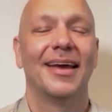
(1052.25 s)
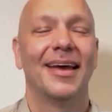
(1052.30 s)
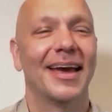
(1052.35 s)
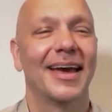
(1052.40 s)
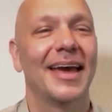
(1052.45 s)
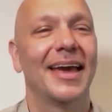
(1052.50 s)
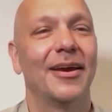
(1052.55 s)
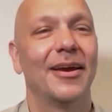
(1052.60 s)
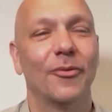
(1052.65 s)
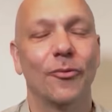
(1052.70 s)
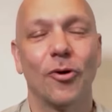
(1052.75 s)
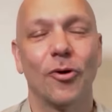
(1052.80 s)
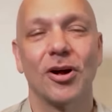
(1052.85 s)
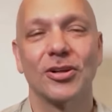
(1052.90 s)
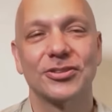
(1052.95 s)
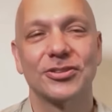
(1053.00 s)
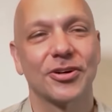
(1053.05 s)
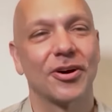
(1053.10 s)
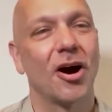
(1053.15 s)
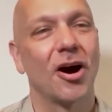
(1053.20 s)
Hey,
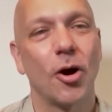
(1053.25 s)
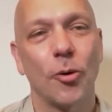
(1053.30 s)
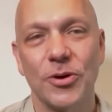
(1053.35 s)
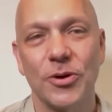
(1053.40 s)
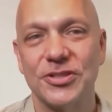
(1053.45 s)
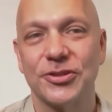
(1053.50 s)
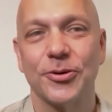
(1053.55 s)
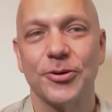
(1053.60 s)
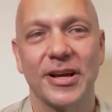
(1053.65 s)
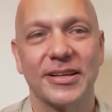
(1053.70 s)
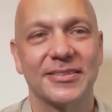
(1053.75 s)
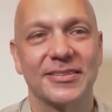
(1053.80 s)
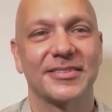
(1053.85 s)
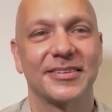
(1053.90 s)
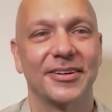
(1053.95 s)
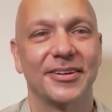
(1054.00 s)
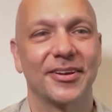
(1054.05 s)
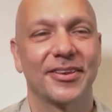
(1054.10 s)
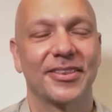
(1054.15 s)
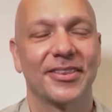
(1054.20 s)
Walter, always great to
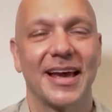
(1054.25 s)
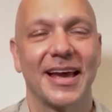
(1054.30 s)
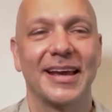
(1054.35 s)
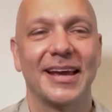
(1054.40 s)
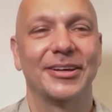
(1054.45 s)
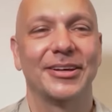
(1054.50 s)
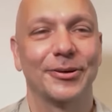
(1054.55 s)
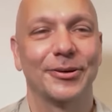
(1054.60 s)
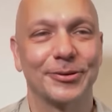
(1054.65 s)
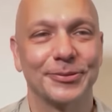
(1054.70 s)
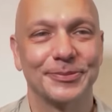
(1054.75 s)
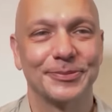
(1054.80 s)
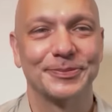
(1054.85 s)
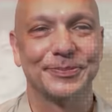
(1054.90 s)
see you. Thank you.